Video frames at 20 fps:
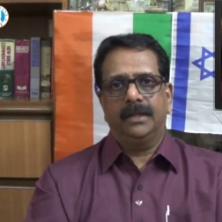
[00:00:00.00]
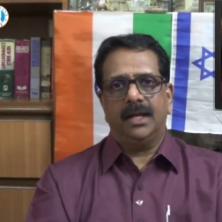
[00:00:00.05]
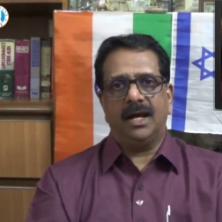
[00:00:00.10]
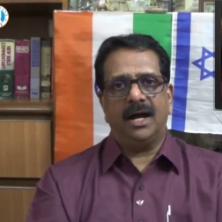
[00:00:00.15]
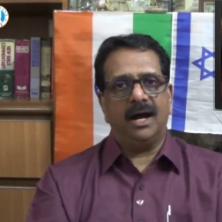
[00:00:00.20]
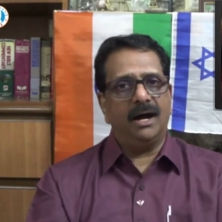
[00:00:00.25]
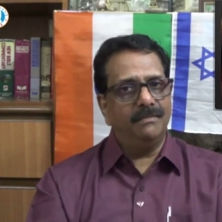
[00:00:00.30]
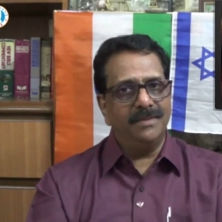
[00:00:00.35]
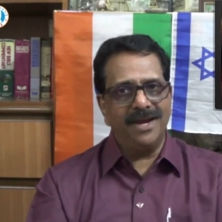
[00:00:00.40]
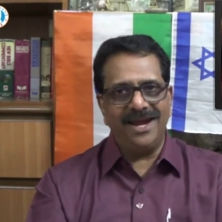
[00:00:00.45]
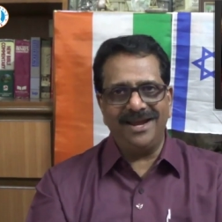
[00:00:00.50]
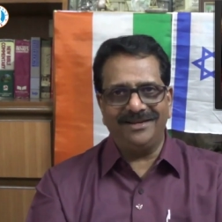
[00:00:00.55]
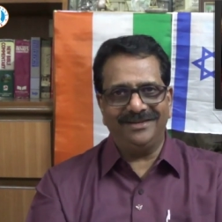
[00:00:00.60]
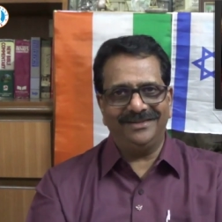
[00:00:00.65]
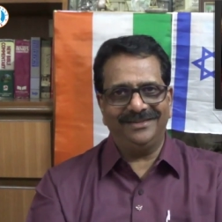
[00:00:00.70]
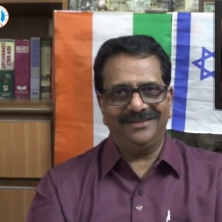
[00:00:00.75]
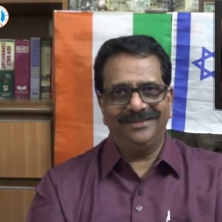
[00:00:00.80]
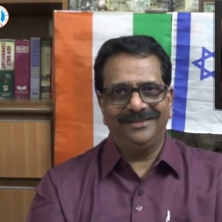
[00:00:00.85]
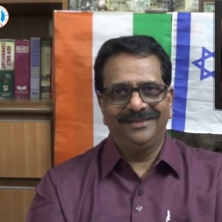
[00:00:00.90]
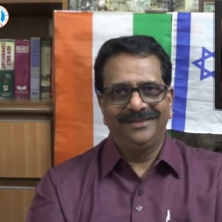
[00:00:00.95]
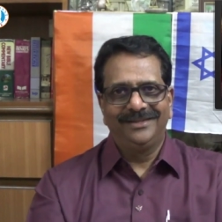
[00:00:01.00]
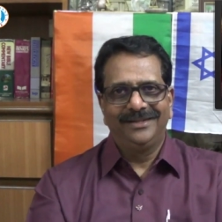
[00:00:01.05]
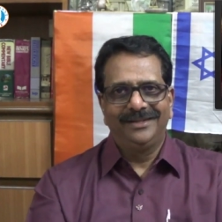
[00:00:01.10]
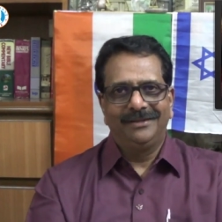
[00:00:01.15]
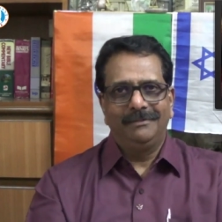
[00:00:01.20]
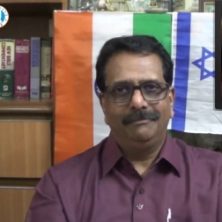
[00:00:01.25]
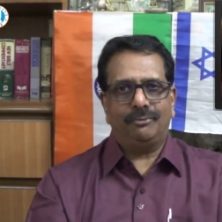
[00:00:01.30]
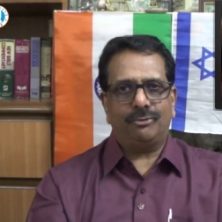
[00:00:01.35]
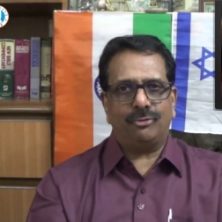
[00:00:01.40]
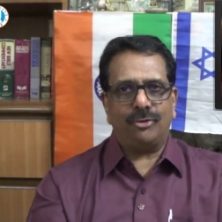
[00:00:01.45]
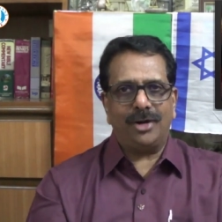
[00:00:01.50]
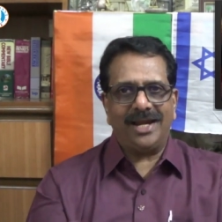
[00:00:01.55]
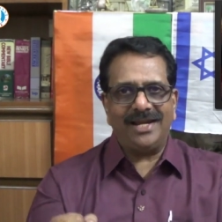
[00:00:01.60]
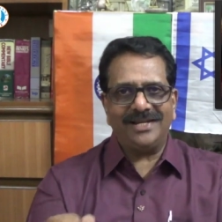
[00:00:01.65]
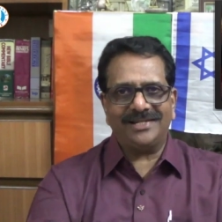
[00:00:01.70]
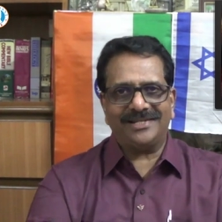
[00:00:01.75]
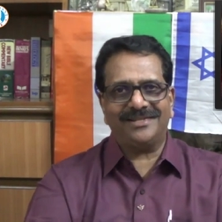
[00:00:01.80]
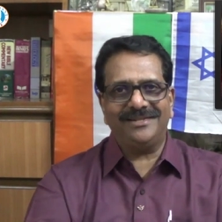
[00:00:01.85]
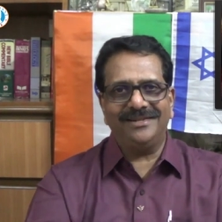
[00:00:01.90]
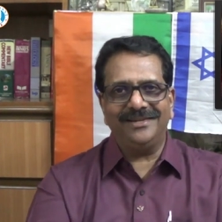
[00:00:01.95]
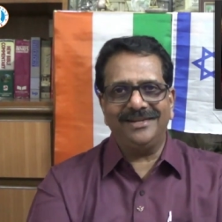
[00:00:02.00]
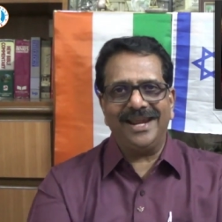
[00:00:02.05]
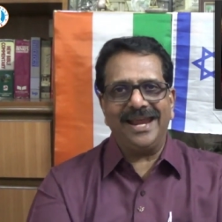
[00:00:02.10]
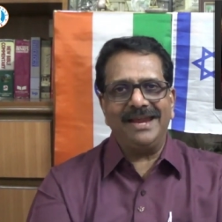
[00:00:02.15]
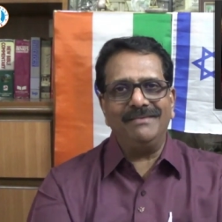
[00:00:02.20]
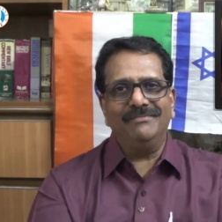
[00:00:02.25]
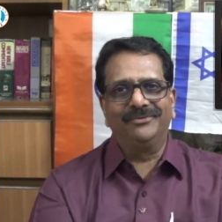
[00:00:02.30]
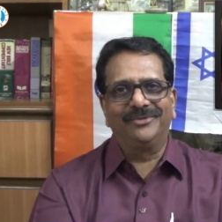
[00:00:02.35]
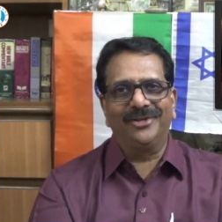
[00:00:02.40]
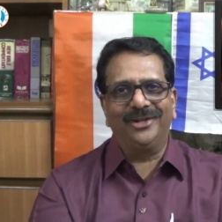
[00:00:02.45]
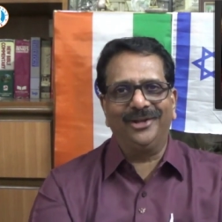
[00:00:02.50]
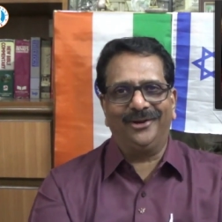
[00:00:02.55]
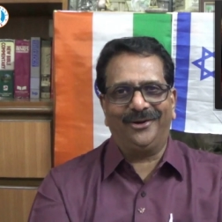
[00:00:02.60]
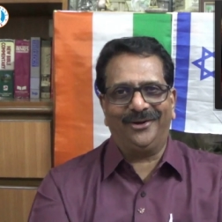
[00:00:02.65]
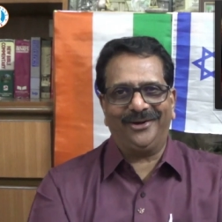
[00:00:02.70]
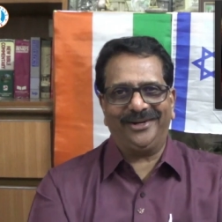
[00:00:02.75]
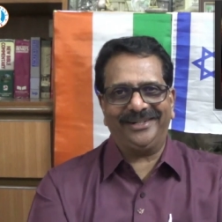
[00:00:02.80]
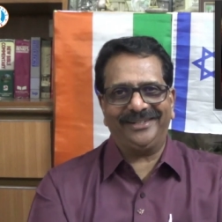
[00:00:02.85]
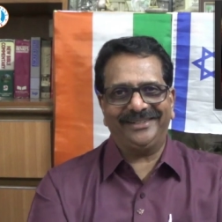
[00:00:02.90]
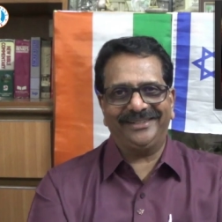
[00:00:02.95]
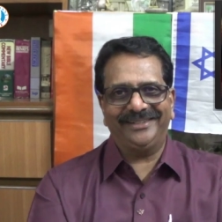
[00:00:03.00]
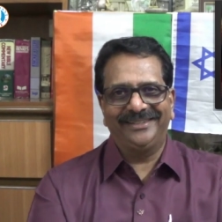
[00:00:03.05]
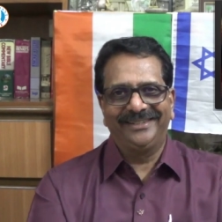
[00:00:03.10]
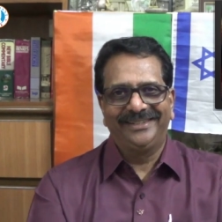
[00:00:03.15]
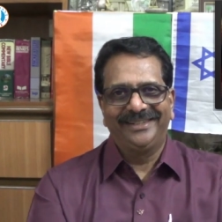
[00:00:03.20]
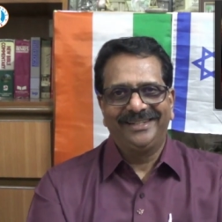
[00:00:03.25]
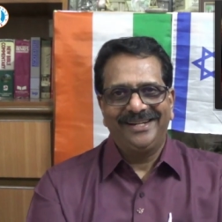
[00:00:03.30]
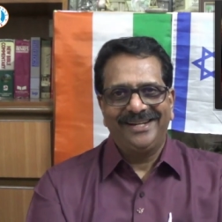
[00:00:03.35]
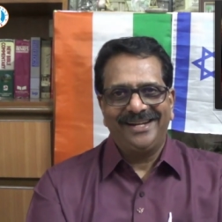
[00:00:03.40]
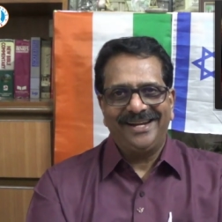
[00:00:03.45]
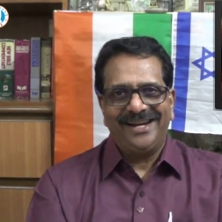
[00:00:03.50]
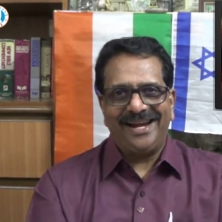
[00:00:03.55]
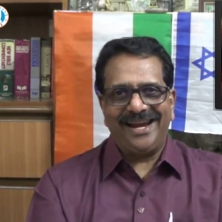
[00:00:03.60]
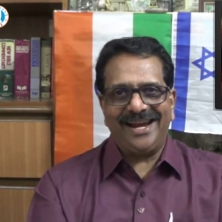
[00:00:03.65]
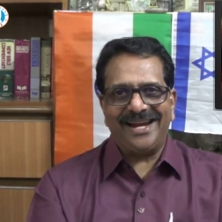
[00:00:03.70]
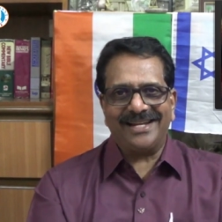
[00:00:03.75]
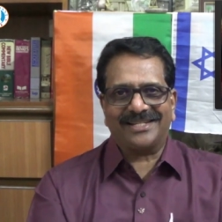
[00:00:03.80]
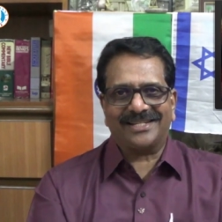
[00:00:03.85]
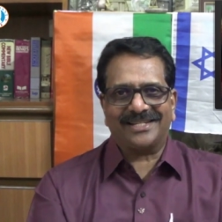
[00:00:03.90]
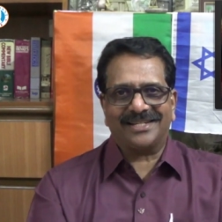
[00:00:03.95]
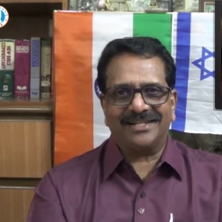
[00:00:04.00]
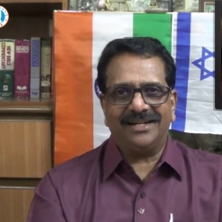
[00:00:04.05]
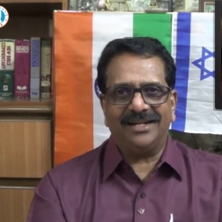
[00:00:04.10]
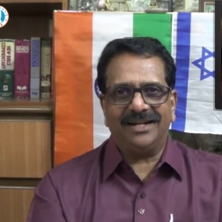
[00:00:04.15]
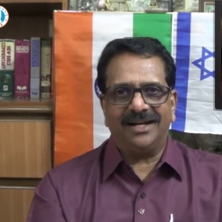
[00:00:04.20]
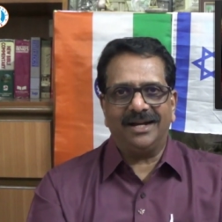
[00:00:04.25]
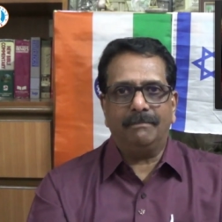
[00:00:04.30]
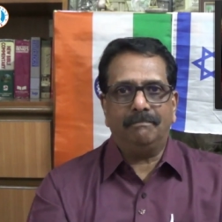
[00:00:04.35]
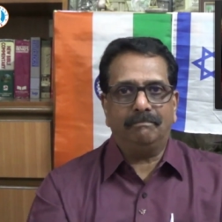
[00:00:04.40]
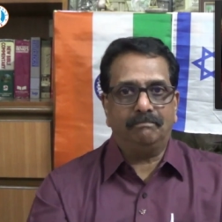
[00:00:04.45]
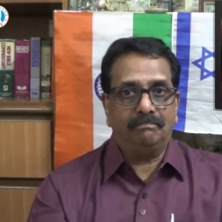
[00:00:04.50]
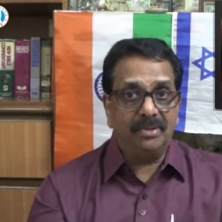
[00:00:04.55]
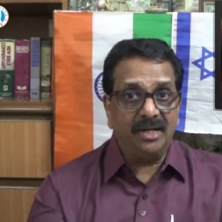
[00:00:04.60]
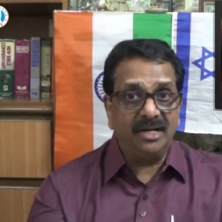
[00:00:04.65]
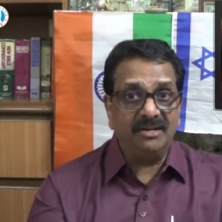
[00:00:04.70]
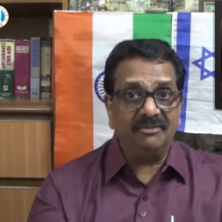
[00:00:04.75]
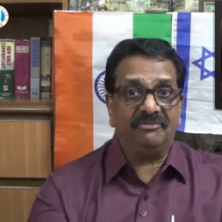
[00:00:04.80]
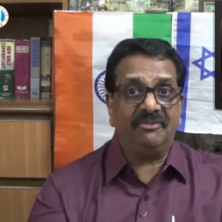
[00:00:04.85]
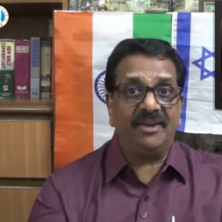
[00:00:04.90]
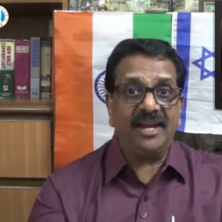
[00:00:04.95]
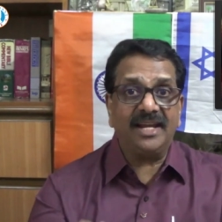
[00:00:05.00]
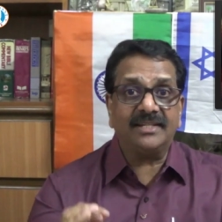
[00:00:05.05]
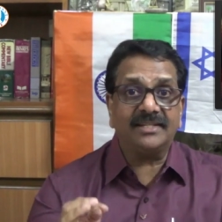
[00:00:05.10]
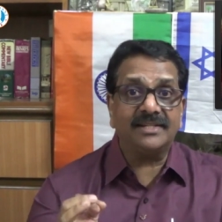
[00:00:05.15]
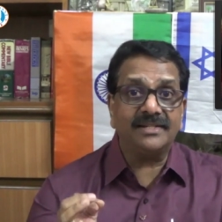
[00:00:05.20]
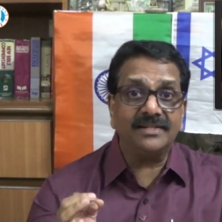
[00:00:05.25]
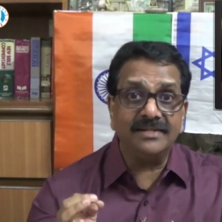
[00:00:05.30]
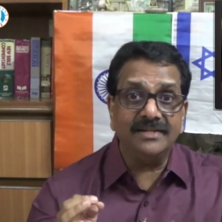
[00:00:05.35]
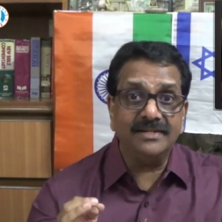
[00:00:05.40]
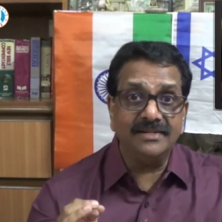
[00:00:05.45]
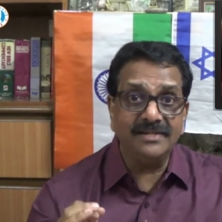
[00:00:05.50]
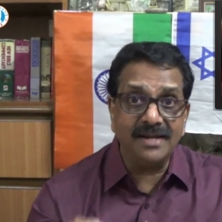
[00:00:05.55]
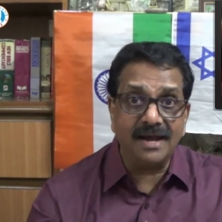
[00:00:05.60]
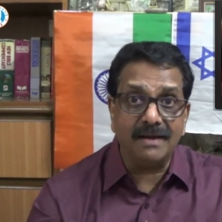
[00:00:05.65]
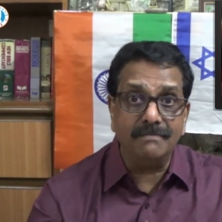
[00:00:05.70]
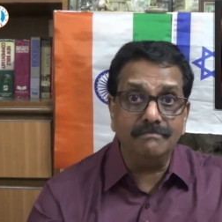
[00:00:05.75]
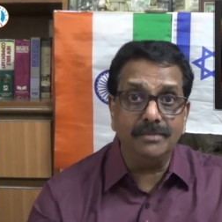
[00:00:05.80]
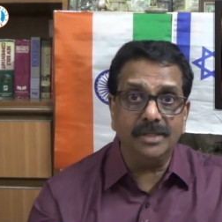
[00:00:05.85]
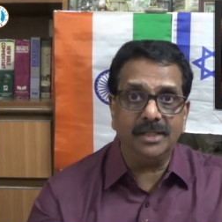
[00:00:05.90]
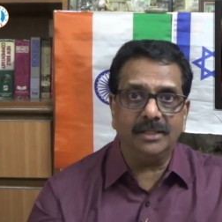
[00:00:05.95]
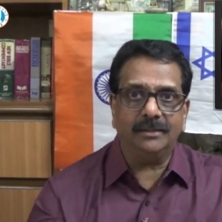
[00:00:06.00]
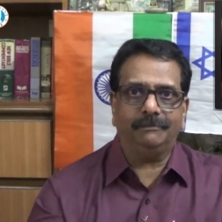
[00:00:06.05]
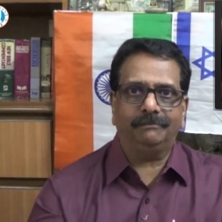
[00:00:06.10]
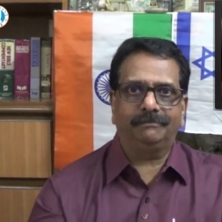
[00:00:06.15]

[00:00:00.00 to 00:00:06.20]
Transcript: Amen. Praise the name of the Lord. It's a perfect number.